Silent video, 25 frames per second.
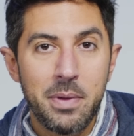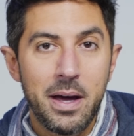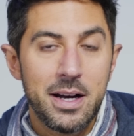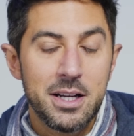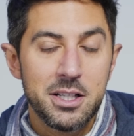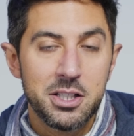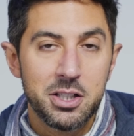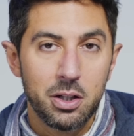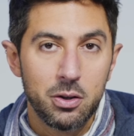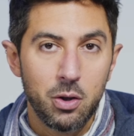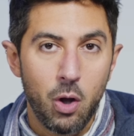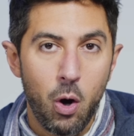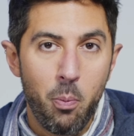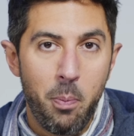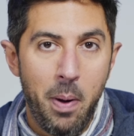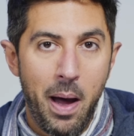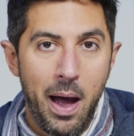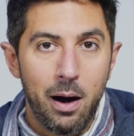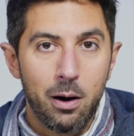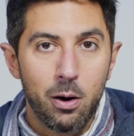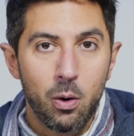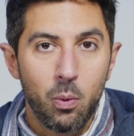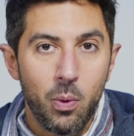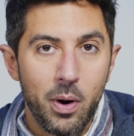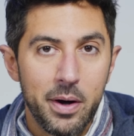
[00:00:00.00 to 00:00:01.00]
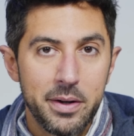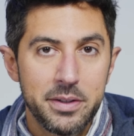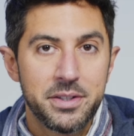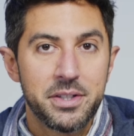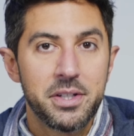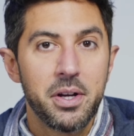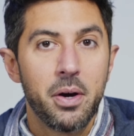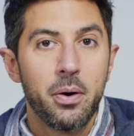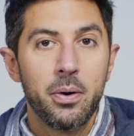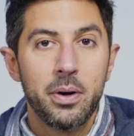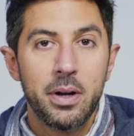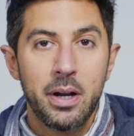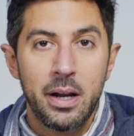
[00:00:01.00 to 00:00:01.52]
That is a low power one,
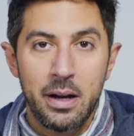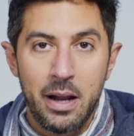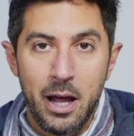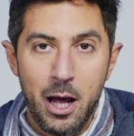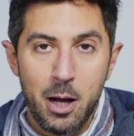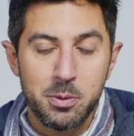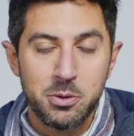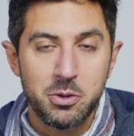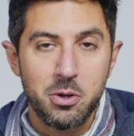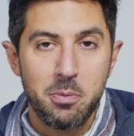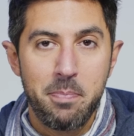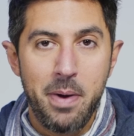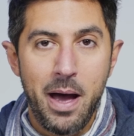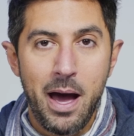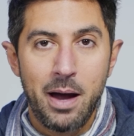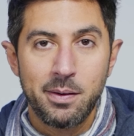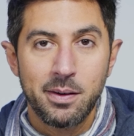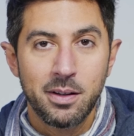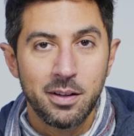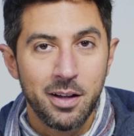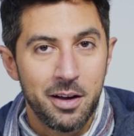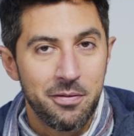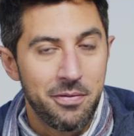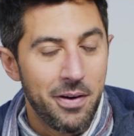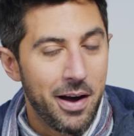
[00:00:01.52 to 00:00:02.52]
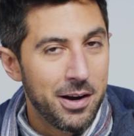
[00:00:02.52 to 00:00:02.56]
so it helps with battery life.